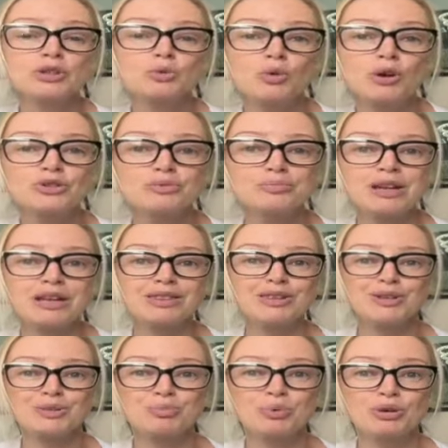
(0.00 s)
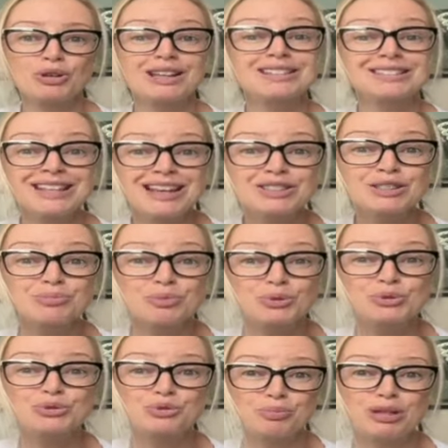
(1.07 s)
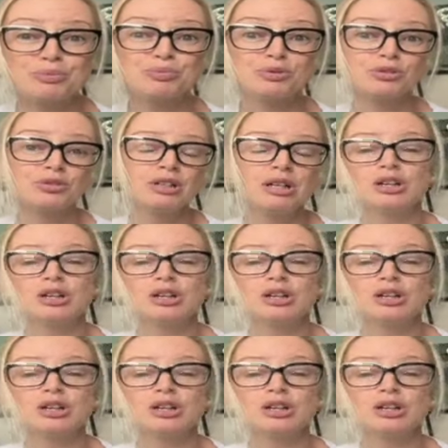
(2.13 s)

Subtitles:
want to make this book accessible to people